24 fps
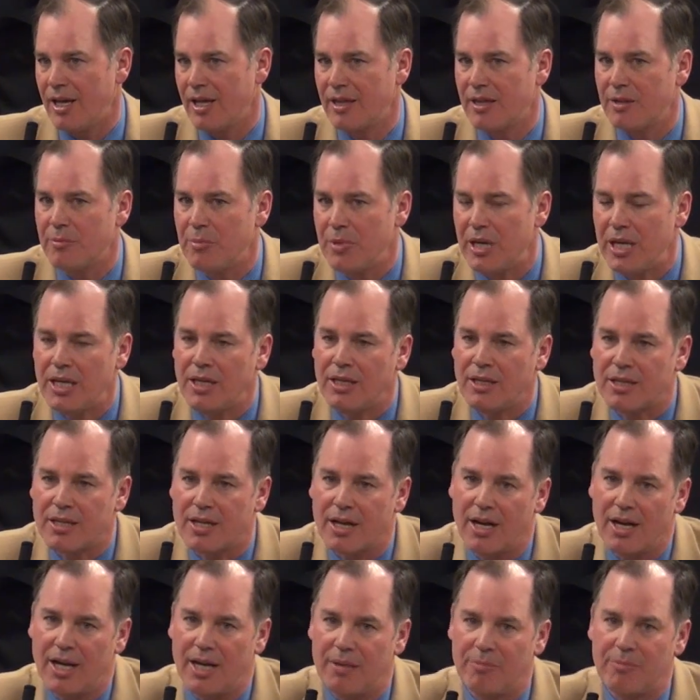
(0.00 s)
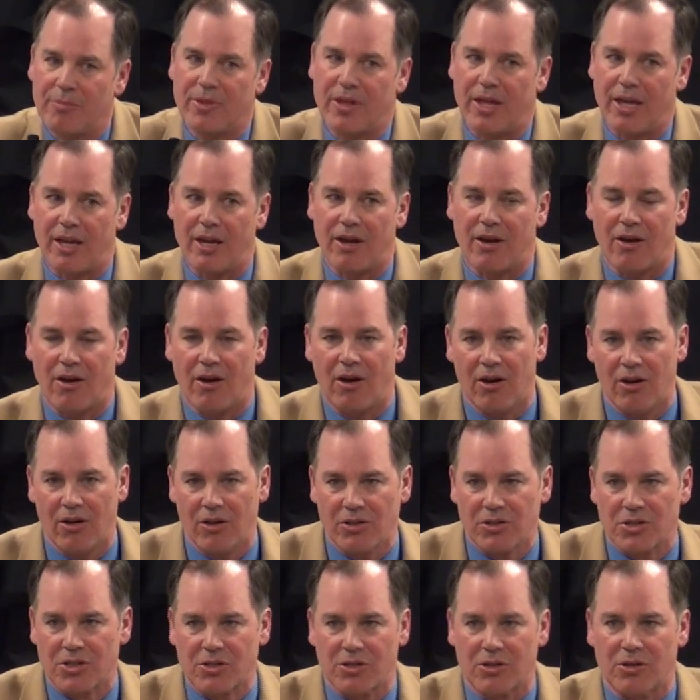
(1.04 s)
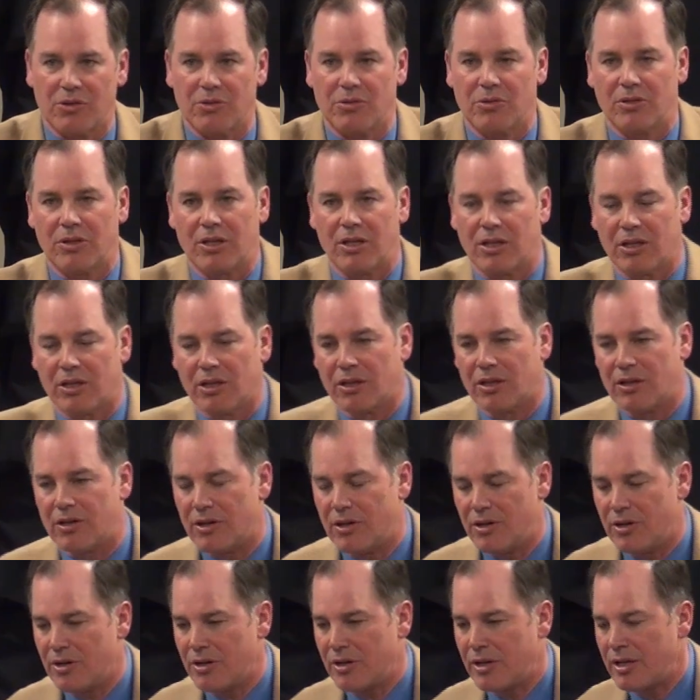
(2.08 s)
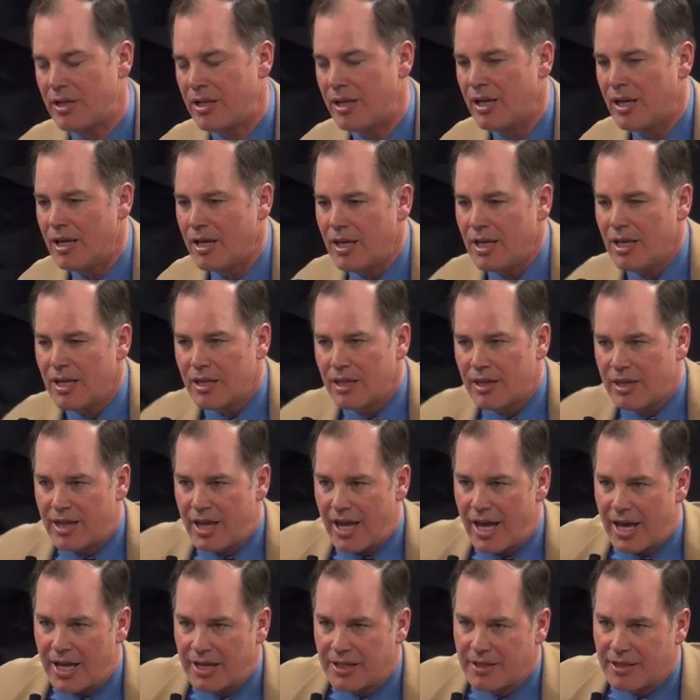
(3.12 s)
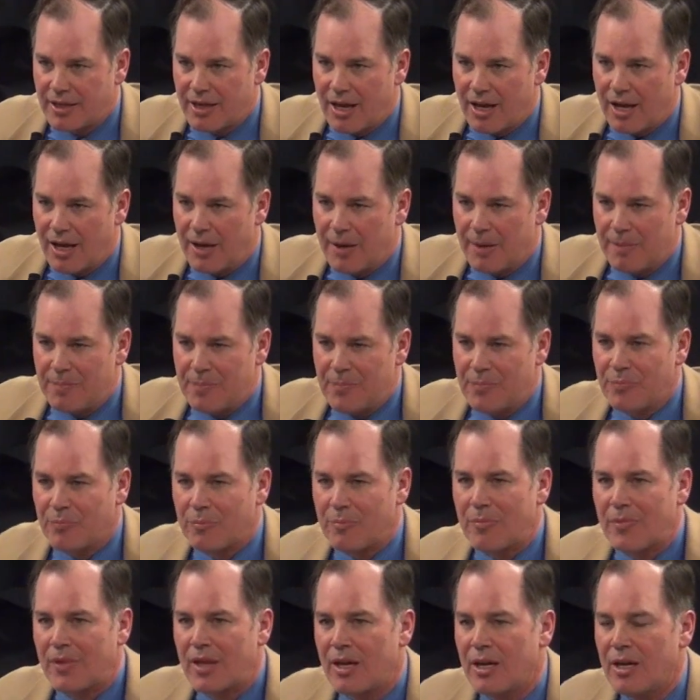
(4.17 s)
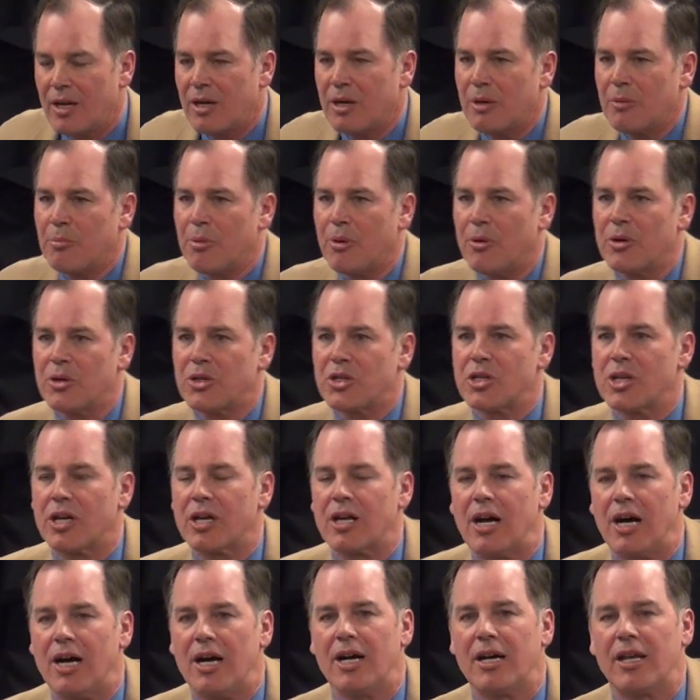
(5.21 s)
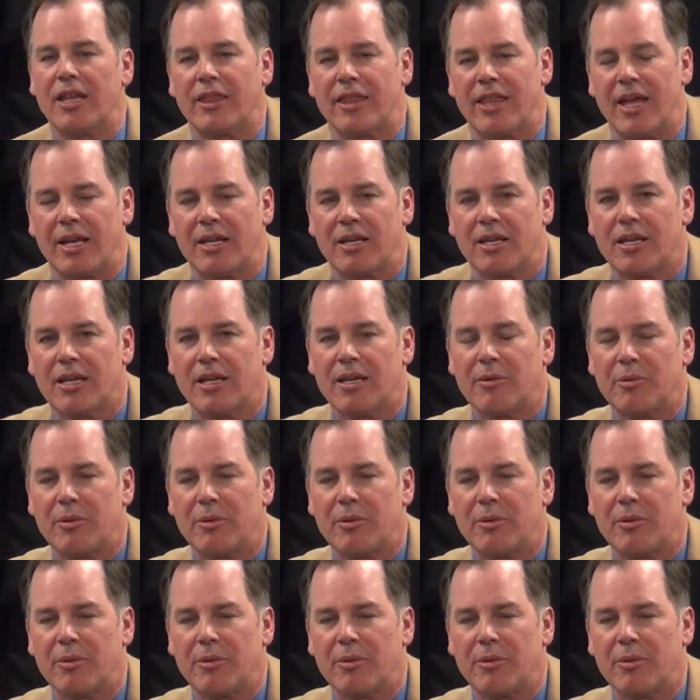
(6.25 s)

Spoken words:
In the meantime, they also learned that Port Chicago,